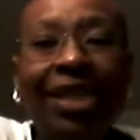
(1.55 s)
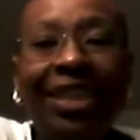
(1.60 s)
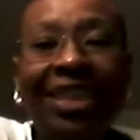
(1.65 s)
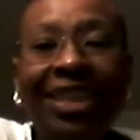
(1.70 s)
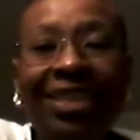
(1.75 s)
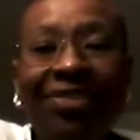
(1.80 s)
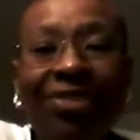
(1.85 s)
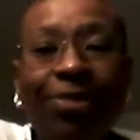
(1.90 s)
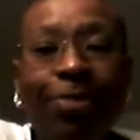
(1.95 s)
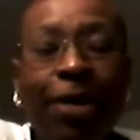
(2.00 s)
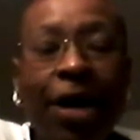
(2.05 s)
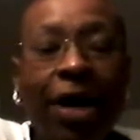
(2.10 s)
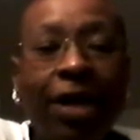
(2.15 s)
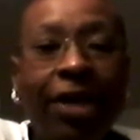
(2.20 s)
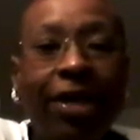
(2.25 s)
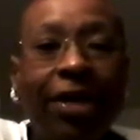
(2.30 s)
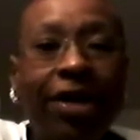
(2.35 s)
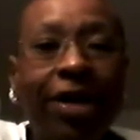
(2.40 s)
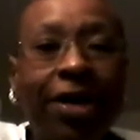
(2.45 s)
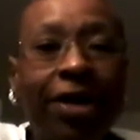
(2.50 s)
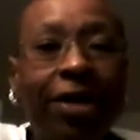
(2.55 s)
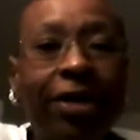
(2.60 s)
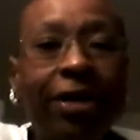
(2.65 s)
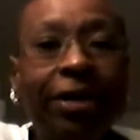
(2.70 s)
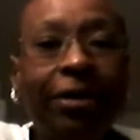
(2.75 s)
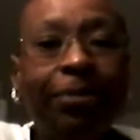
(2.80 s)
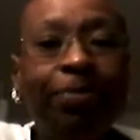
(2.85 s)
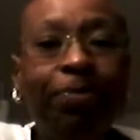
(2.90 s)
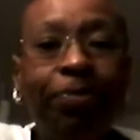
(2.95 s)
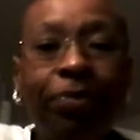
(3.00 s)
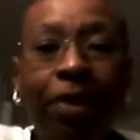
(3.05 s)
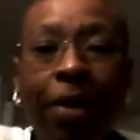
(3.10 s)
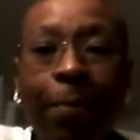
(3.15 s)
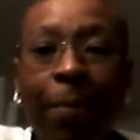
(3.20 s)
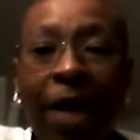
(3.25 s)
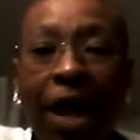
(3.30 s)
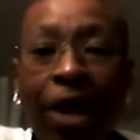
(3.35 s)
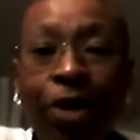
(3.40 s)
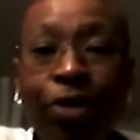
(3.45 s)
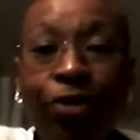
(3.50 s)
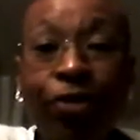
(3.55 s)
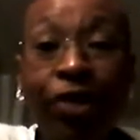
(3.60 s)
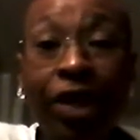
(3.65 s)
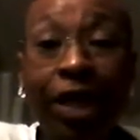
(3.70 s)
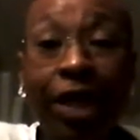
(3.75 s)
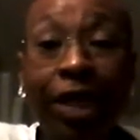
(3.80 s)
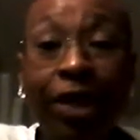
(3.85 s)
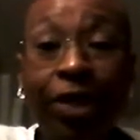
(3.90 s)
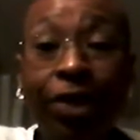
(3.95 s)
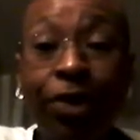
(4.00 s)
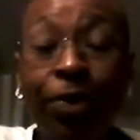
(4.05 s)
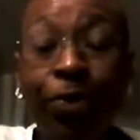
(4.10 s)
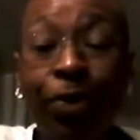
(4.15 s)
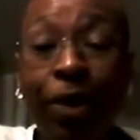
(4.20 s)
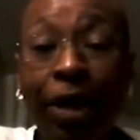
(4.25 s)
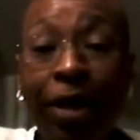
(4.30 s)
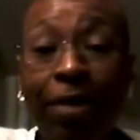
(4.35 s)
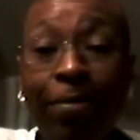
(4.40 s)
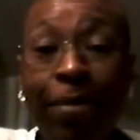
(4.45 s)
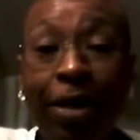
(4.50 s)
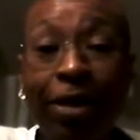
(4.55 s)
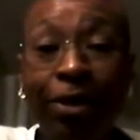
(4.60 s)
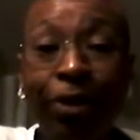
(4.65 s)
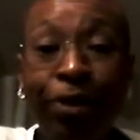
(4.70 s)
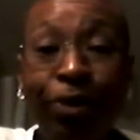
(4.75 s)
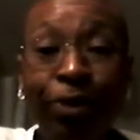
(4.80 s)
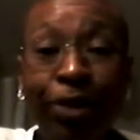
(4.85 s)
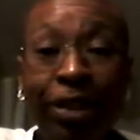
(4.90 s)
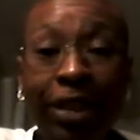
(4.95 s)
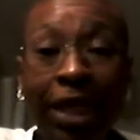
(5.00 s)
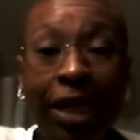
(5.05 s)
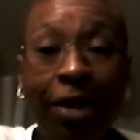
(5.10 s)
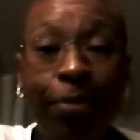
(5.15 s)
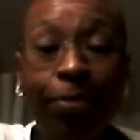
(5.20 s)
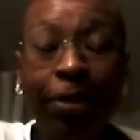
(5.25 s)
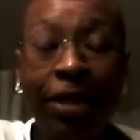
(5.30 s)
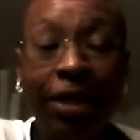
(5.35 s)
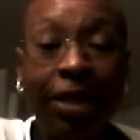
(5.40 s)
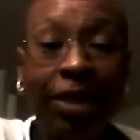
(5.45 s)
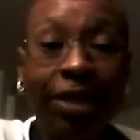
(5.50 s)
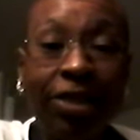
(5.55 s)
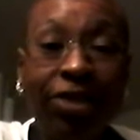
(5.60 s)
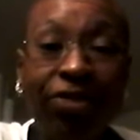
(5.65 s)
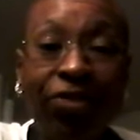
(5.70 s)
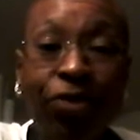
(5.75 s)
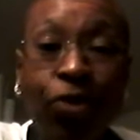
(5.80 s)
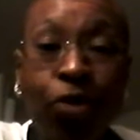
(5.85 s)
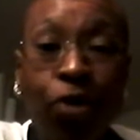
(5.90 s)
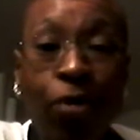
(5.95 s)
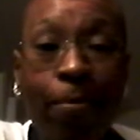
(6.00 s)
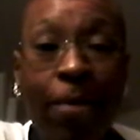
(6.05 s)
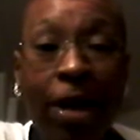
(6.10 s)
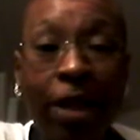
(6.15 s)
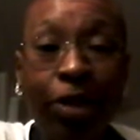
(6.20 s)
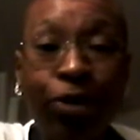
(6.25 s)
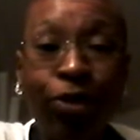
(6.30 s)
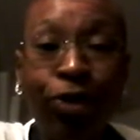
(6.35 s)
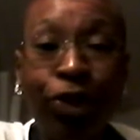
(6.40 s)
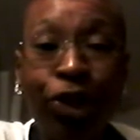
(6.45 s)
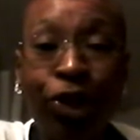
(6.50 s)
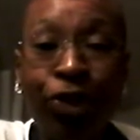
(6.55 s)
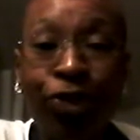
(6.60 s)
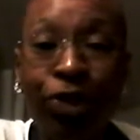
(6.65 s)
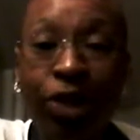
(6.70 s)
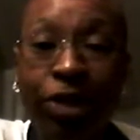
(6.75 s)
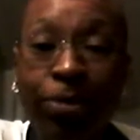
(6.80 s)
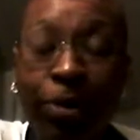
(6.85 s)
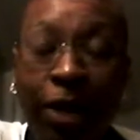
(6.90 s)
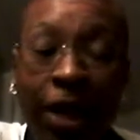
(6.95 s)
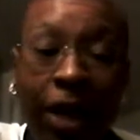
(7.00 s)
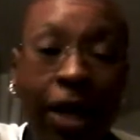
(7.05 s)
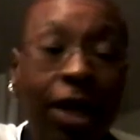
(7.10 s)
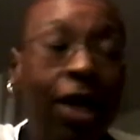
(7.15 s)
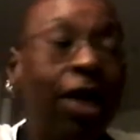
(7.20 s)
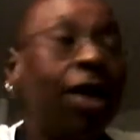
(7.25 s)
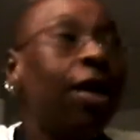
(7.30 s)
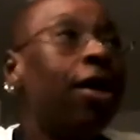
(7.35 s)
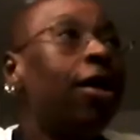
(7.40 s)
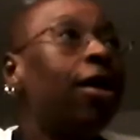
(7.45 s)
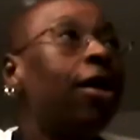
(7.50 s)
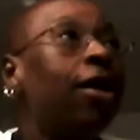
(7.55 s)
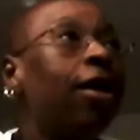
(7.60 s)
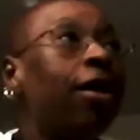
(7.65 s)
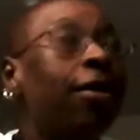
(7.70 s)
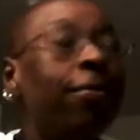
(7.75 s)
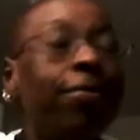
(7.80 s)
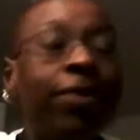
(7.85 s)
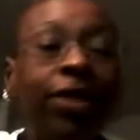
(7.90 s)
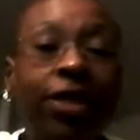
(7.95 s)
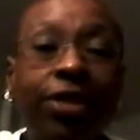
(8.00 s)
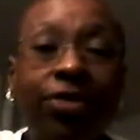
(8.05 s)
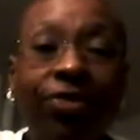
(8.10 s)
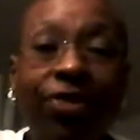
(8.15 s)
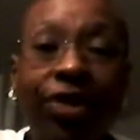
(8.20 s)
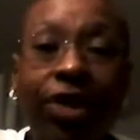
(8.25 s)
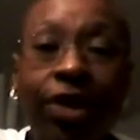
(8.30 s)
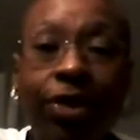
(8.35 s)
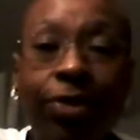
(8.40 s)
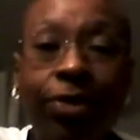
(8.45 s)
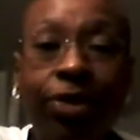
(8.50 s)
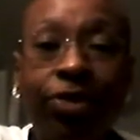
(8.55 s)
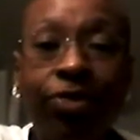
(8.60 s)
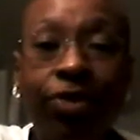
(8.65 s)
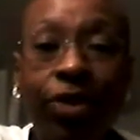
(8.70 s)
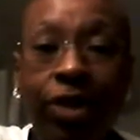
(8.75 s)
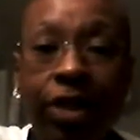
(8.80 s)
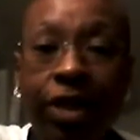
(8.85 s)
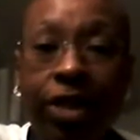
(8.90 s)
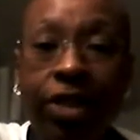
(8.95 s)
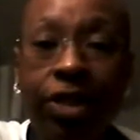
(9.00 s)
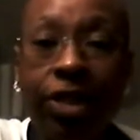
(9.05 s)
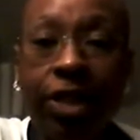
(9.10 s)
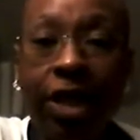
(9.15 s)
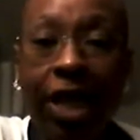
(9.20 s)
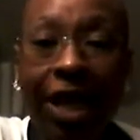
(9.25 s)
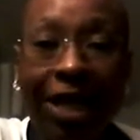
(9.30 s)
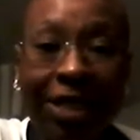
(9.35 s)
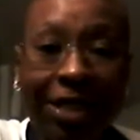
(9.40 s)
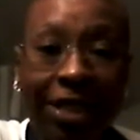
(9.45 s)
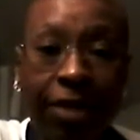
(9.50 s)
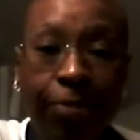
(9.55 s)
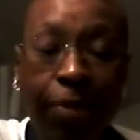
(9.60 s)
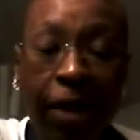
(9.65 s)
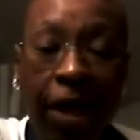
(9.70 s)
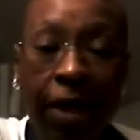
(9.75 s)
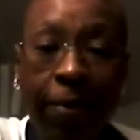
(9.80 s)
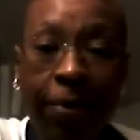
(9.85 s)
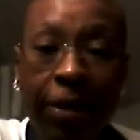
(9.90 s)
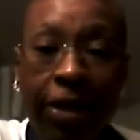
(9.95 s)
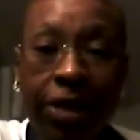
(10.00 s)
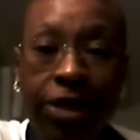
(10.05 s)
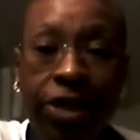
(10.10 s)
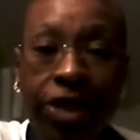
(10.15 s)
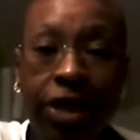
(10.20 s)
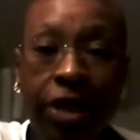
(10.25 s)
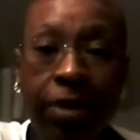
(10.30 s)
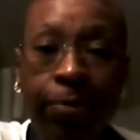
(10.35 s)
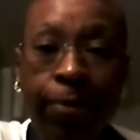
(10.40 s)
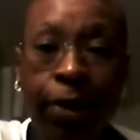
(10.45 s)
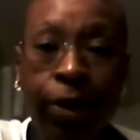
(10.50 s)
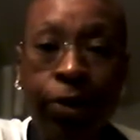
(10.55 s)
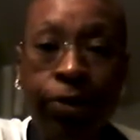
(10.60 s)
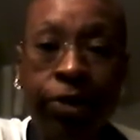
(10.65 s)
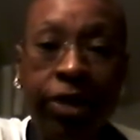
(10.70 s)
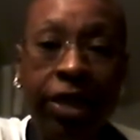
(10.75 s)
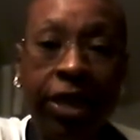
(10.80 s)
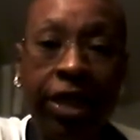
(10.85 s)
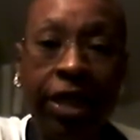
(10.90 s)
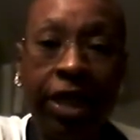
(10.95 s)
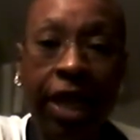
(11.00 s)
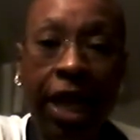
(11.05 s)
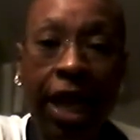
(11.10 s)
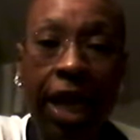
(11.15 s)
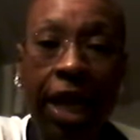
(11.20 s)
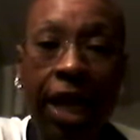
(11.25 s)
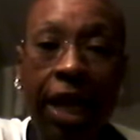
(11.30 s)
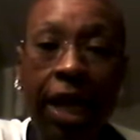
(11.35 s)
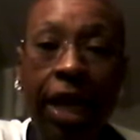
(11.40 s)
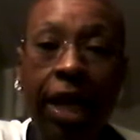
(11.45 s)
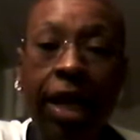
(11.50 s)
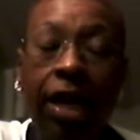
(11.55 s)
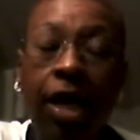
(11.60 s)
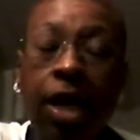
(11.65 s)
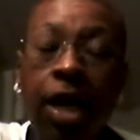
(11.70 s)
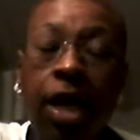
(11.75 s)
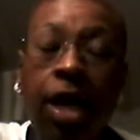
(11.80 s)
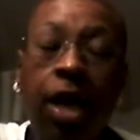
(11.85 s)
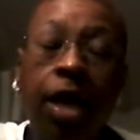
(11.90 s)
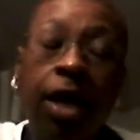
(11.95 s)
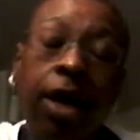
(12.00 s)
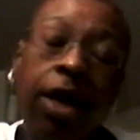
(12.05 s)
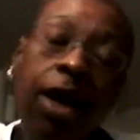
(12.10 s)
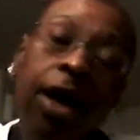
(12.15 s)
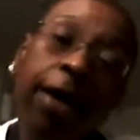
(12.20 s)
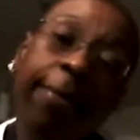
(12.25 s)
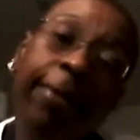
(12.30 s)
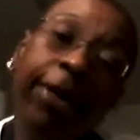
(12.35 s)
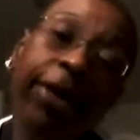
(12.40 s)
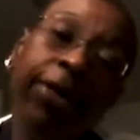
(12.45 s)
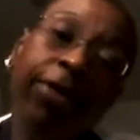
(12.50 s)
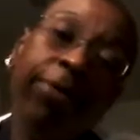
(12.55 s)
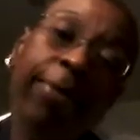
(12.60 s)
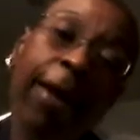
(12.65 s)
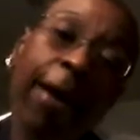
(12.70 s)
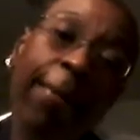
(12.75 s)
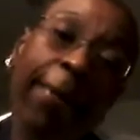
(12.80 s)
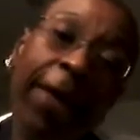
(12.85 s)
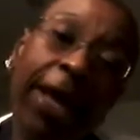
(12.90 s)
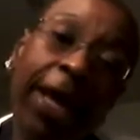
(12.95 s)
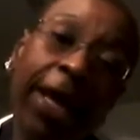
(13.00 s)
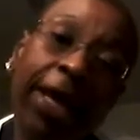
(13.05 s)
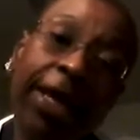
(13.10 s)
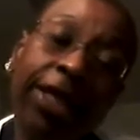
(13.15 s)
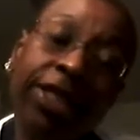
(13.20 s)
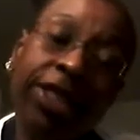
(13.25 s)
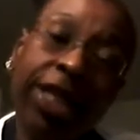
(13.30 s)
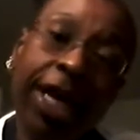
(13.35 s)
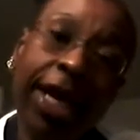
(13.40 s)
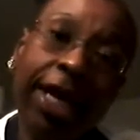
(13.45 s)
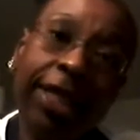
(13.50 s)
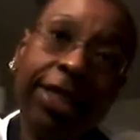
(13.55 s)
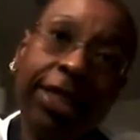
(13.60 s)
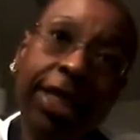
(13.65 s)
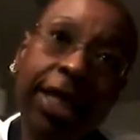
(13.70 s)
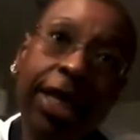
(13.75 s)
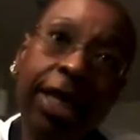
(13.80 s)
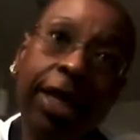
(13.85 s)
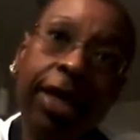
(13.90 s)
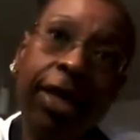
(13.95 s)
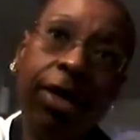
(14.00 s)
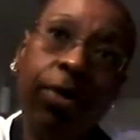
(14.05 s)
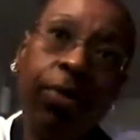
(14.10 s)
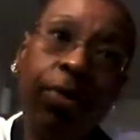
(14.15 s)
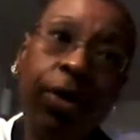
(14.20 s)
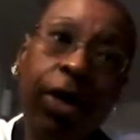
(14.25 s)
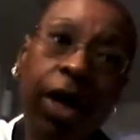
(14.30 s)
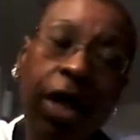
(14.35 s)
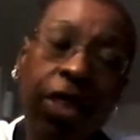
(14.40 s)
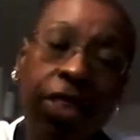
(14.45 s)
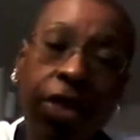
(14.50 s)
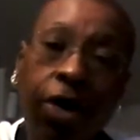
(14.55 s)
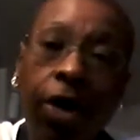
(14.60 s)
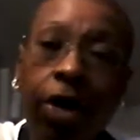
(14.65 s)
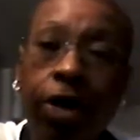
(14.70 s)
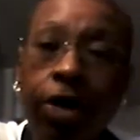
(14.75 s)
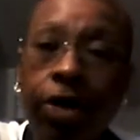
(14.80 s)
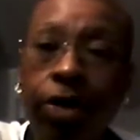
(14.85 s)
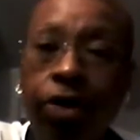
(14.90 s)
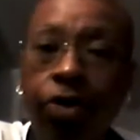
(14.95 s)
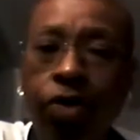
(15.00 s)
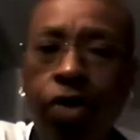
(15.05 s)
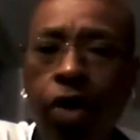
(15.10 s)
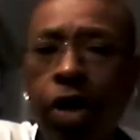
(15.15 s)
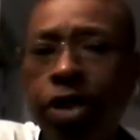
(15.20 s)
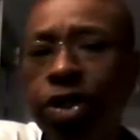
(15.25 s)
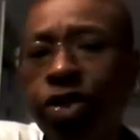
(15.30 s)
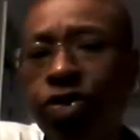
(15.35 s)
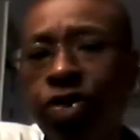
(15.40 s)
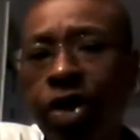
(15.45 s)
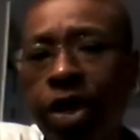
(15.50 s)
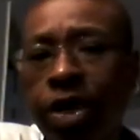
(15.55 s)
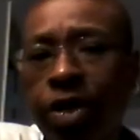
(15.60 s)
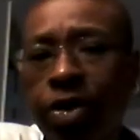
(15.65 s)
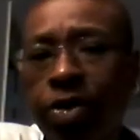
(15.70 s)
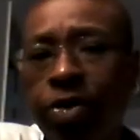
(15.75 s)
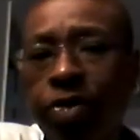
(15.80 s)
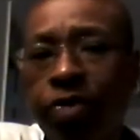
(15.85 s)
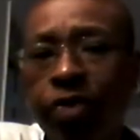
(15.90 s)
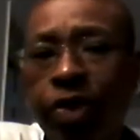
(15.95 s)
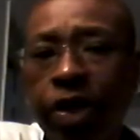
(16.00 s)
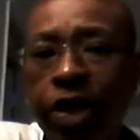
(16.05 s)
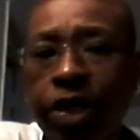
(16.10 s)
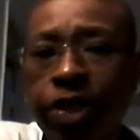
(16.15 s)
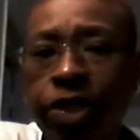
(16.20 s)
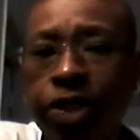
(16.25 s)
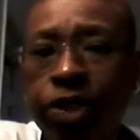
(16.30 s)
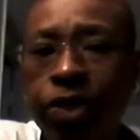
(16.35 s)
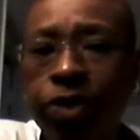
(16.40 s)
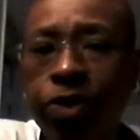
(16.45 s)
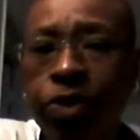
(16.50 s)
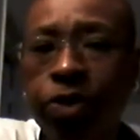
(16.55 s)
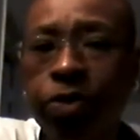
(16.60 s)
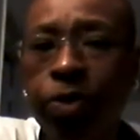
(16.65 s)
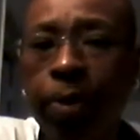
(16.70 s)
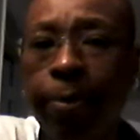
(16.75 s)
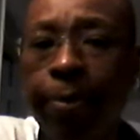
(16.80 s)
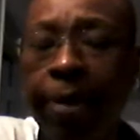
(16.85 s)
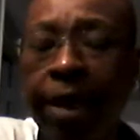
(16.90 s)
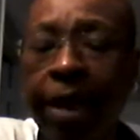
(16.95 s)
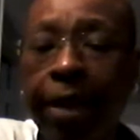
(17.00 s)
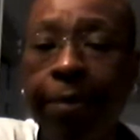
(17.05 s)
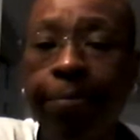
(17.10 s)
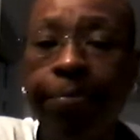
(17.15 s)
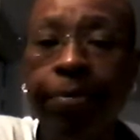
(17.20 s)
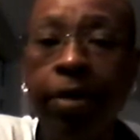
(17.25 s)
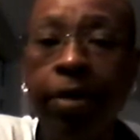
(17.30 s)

Hi everybody, um, back over here where my little setup is for my little shoe display. Um, this video is really to Noxibaby. She posted a comment on my page asking what I thought good cross trainer or running shoes would be.